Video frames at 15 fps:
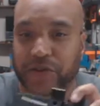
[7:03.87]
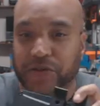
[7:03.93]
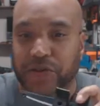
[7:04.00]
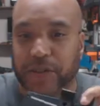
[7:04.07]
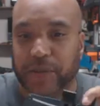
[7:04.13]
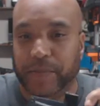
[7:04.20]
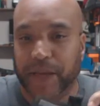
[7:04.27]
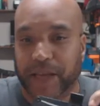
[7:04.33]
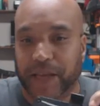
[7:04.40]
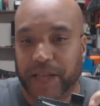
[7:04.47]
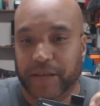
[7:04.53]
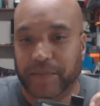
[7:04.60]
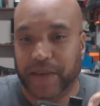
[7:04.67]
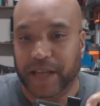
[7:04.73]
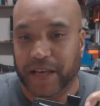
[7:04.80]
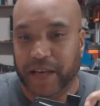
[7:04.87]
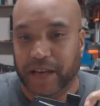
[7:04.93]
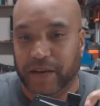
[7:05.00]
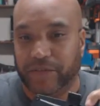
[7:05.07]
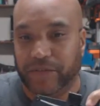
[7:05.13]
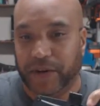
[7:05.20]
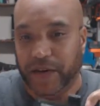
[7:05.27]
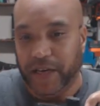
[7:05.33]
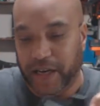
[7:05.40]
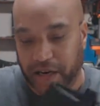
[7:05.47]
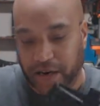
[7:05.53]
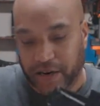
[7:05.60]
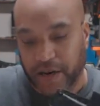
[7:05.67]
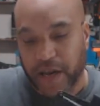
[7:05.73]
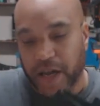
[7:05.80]
It used to be in the beginning up front
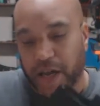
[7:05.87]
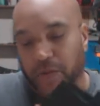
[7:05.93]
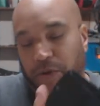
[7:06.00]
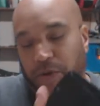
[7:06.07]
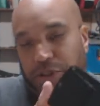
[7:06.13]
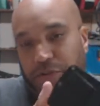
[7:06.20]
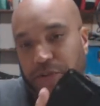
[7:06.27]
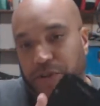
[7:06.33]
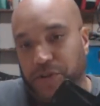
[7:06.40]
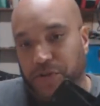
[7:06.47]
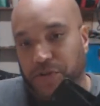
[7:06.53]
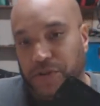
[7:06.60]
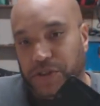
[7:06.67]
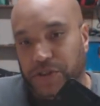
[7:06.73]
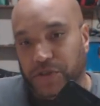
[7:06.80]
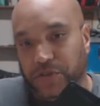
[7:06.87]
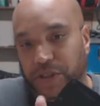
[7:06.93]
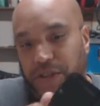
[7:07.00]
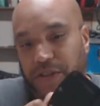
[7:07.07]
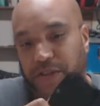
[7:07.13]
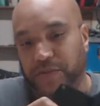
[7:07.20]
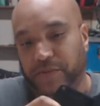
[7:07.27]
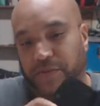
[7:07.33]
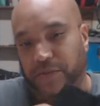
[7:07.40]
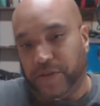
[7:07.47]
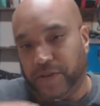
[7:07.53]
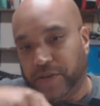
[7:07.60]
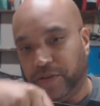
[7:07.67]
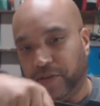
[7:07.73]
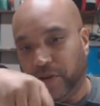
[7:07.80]
here. And what you would do is you would
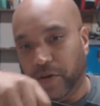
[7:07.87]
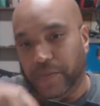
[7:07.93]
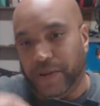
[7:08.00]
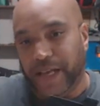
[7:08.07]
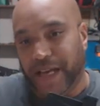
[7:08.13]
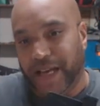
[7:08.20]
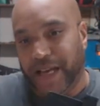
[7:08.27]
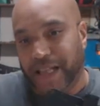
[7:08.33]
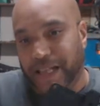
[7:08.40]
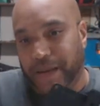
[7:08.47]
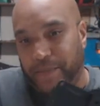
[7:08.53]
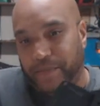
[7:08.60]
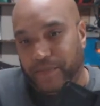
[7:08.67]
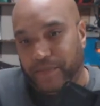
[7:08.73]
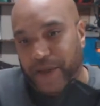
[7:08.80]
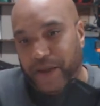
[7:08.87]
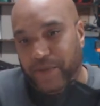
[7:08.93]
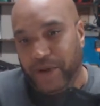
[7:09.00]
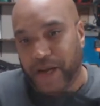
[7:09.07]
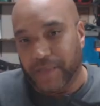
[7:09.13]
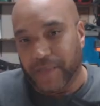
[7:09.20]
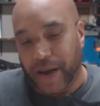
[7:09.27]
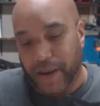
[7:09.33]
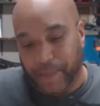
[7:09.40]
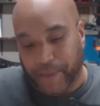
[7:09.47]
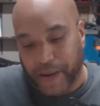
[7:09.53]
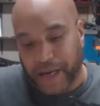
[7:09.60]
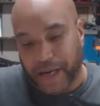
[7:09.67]
open that and then it would come out.